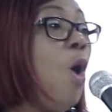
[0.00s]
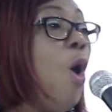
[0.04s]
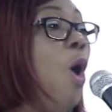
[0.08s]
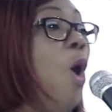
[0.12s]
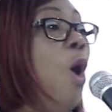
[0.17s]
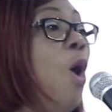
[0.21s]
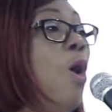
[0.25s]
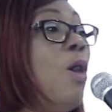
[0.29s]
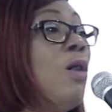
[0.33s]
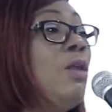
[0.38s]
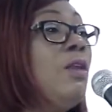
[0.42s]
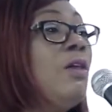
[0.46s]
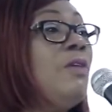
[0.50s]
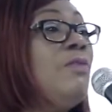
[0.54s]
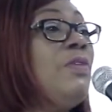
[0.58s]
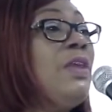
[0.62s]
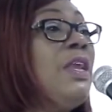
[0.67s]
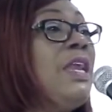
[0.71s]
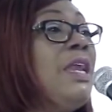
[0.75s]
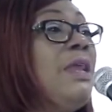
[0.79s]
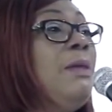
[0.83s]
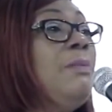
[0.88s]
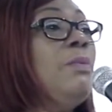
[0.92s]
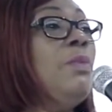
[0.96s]
All of
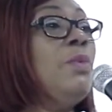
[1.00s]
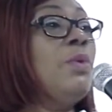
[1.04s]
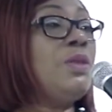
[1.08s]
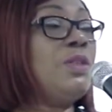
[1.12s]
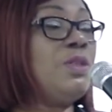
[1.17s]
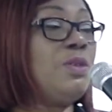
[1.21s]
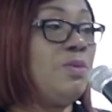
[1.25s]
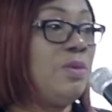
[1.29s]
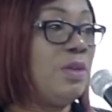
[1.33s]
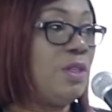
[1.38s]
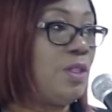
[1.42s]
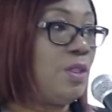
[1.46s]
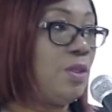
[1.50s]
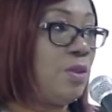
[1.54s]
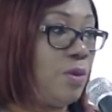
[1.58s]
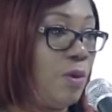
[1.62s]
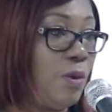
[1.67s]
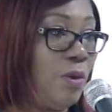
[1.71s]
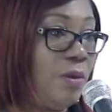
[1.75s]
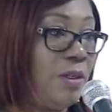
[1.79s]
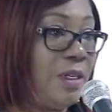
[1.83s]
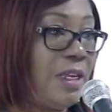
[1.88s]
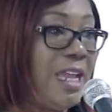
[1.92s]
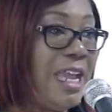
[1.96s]
him was
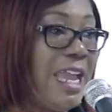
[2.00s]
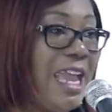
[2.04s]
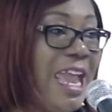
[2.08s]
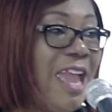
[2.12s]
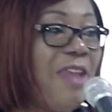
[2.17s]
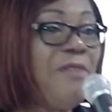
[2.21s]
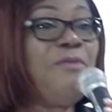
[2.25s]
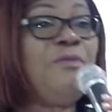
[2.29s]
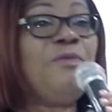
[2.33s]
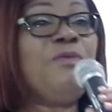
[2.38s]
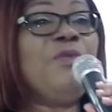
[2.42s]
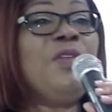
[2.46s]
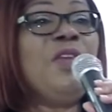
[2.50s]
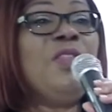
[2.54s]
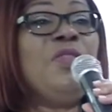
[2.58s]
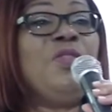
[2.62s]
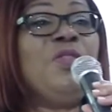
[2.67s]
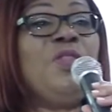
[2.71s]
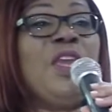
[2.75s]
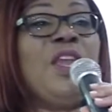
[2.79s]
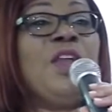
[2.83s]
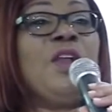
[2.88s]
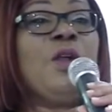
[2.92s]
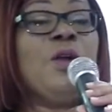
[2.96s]
restored.
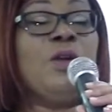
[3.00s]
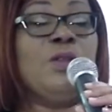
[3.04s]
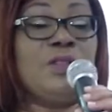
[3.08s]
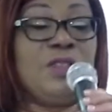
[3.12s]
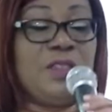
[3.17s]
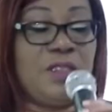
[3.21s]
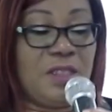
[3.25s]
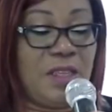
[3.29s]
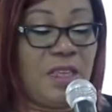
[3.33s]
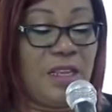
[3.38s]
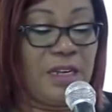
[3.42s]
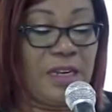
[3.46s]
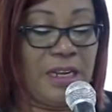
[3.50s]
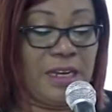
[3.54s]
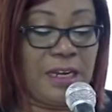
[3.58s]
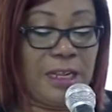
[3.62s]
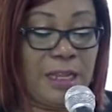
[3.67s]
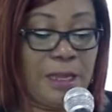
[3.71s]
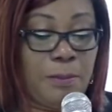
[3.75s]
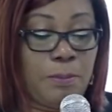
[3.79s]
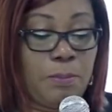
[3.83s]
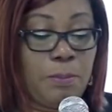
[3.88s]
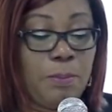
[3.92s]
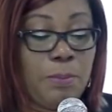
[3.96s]
Everything concerning
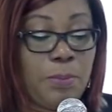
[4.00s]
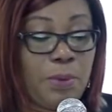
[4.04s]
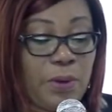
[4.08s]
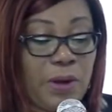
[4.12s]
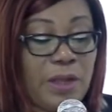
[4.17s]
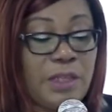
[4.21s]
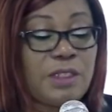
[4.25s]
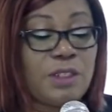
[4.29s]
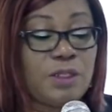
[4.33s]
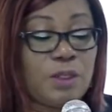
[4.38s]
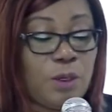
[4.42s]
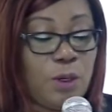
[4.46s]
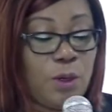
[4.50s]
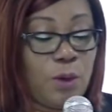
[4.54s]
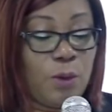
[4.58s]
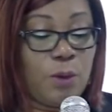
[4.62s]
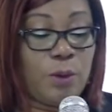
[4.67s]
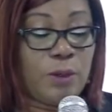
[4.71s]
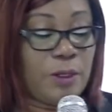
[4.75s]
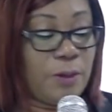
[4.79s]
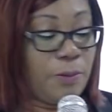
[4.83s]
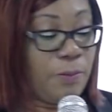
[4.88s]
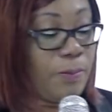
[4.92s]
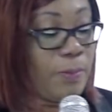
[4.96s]
him. Praise the
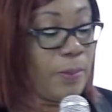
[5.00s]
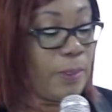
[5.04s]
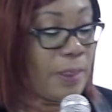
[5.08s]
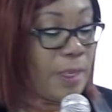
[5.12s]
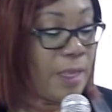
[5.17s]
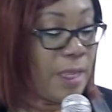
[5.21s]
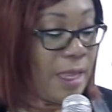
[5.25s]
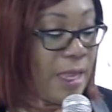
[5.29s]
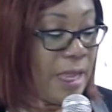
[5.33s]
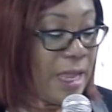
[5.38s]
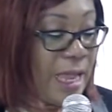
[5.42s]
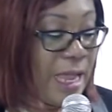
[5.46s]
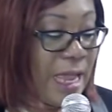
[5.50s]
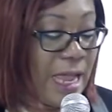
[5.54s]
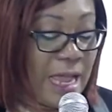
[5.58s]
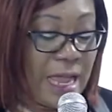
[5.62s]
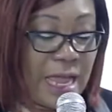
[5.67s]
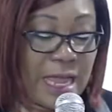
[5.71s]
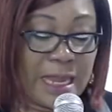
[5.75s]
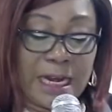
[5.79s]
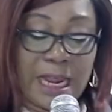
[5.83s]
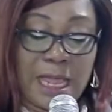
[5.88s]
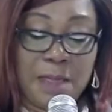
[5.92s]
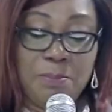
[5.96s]
Lord.
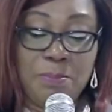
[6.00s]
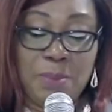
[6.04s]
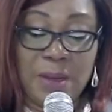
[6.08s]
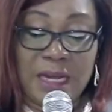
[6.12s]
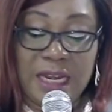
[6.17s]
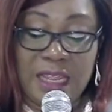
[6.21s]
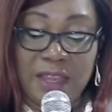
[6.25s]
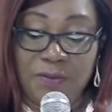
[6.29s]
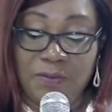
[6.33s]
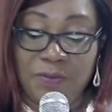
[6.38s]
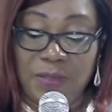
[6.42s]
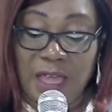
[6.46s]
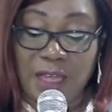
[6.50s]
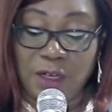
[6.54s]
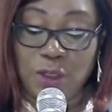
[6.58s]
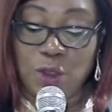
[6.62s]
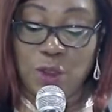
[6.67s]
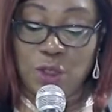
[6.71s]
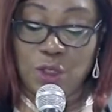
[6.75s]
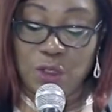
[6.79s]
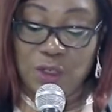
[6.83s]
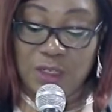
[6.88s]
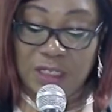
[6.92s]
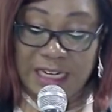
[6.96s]
And I believe
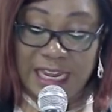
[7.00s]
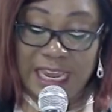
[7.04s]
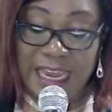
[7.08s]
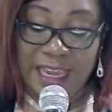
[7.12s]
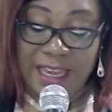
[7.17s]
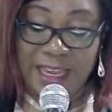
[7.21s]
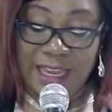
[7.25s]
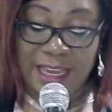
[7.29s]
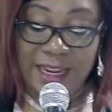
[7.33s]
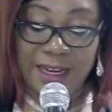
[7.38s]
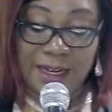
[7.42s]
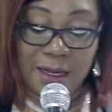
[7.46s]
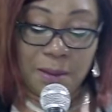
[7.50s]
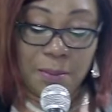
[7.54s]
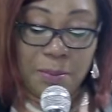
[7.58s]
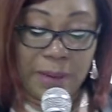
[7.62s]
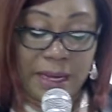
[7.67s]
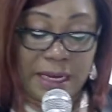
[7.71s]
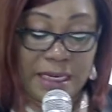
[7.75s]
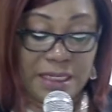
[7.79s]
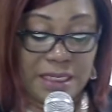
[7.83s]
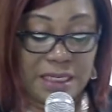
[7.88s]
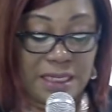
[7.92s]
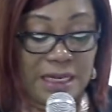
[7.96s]
that today, in the
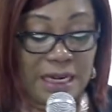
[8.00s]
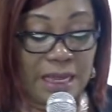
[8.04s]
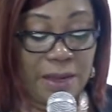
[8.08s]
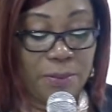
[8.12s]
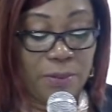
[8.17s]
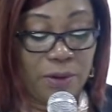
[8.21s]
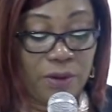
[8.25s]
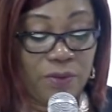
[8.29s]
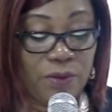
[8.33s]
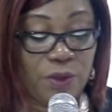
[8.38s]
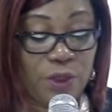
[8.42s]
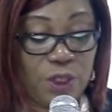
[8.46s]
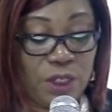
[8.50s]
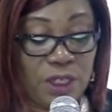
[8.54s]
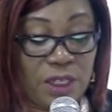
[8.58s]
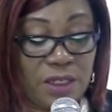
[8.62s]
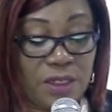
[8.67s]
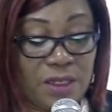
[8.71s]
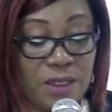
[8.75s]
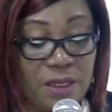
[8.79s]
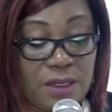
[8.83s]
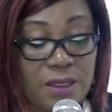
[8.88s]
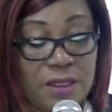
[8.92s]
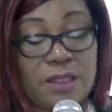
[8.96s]
mighty name of
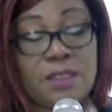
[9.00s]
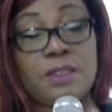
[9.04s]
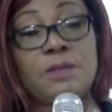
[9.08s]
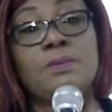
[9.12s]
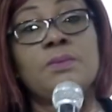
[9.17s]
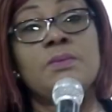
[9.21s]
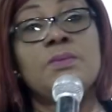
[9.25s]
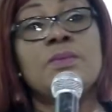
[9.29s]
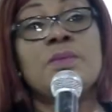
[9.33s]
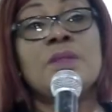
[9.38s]
Jesus,